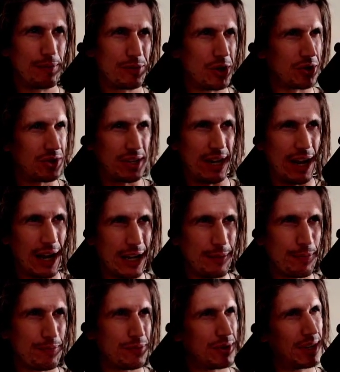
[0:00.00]
Just to get
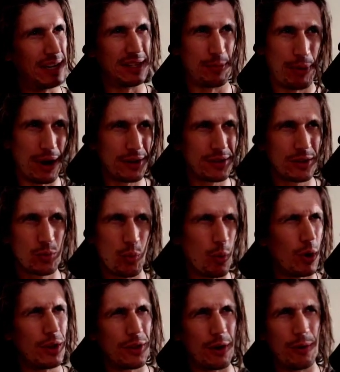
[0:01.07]
hype, to get deposits?
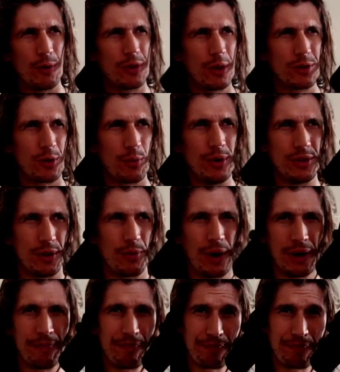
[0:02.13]
What? There's a reason, right?